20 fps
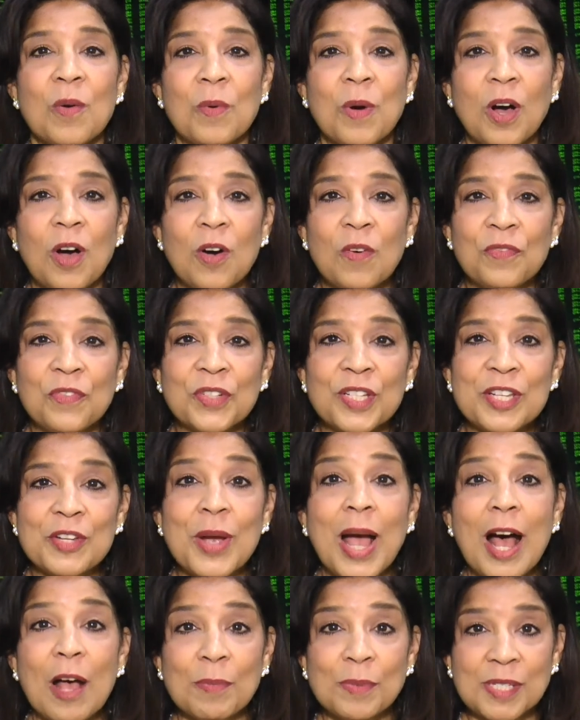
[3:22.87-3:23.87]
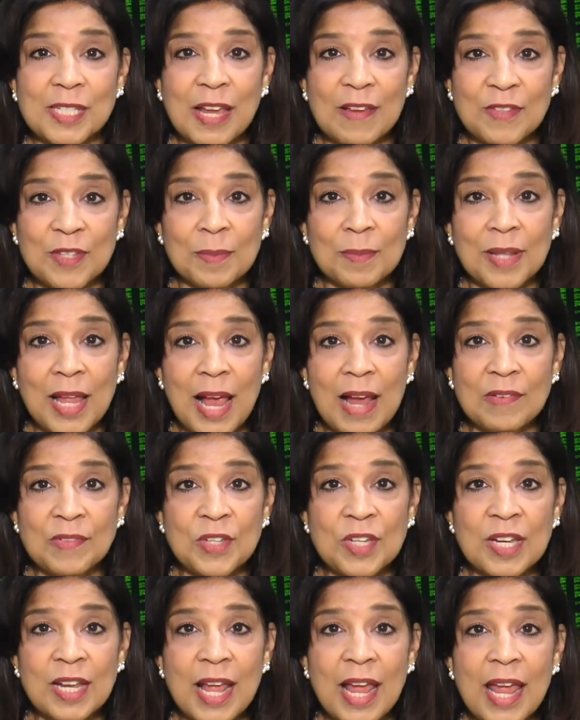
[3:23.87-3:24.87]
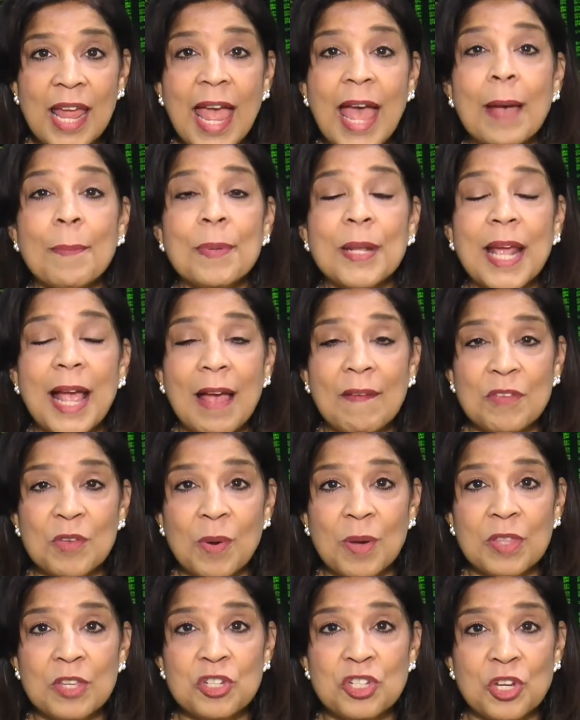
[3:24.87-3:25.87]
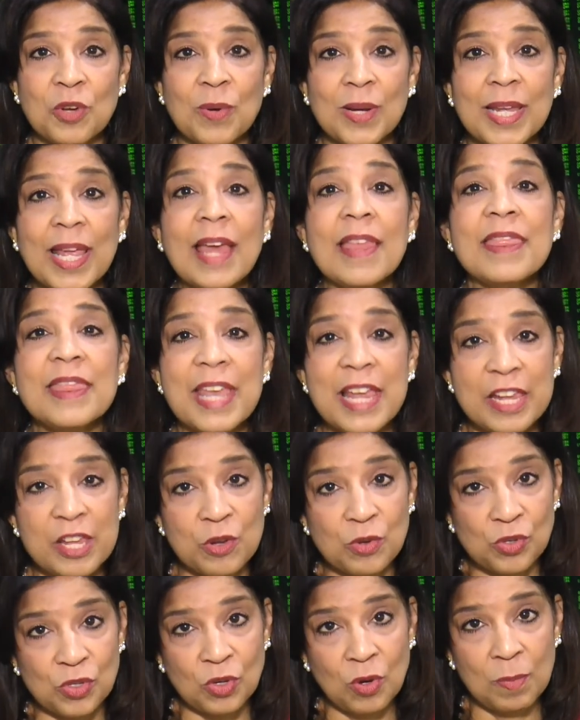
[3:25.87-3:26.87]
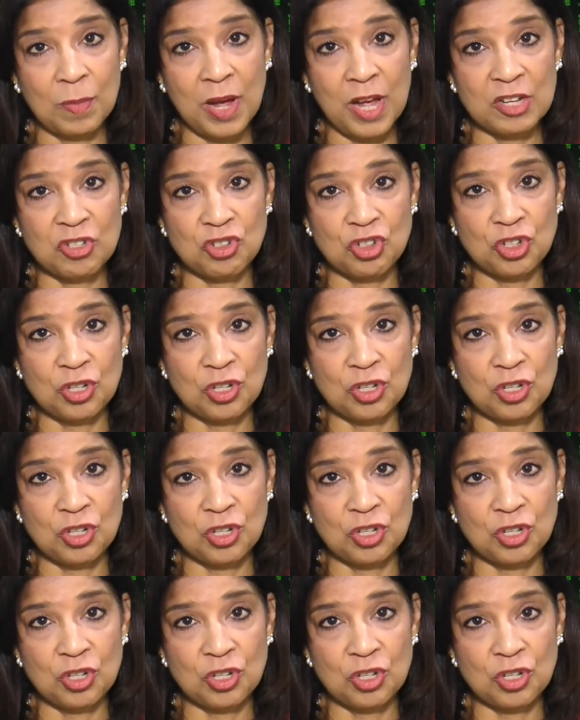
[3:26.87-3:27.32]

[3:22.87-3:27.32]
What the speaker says: Well, hopefully you helped save some lives today. Happy to have you on the show again. Thank you so much.